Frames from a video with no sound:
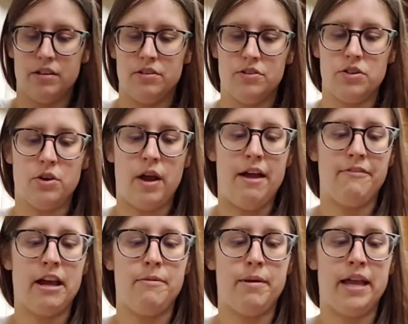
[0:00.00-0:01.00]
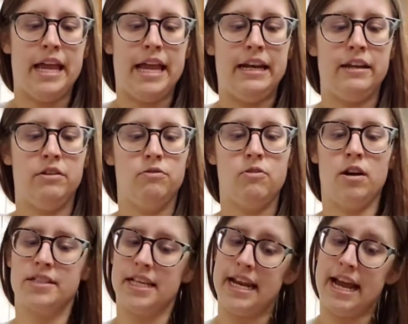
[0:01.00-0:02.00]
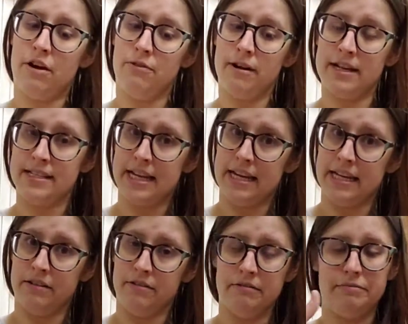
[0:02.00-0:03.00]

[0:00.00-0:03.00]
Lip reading: So I've got mine wrong side out, right side in.